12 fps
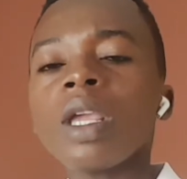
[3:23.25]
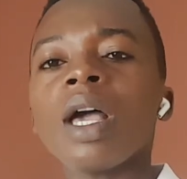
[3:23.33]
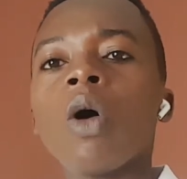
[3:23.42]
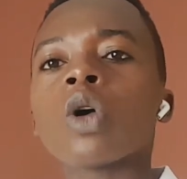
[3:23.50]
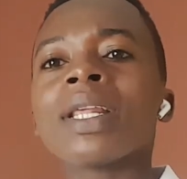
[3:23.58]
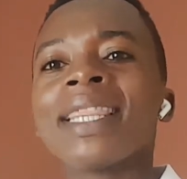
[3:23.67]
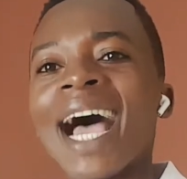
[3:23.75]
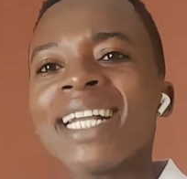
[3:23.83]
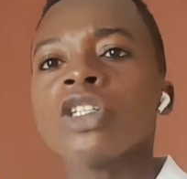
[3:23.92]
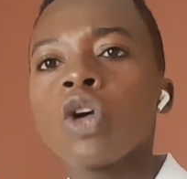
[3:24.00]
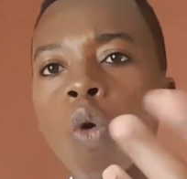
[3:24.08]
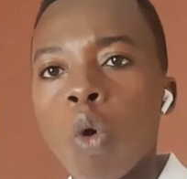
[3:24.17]
or
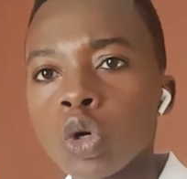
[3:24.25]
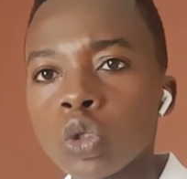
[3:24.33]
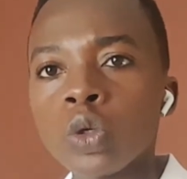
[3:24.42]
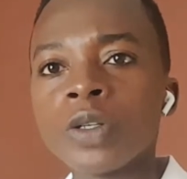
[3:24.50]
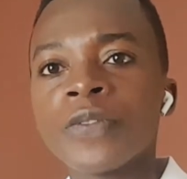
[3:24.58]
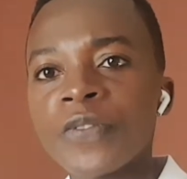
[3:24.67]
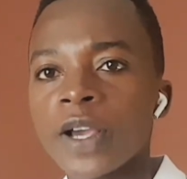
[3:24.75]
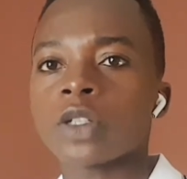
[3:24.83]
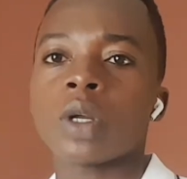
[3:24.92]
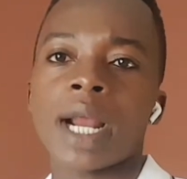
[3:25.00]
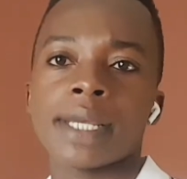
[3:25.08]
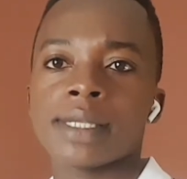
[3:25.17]
that you couldn't
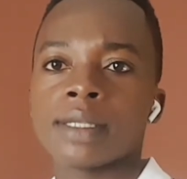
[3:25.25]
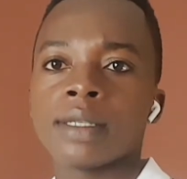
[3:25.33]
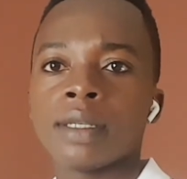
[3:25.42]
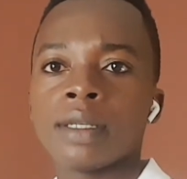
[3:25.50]
factorize.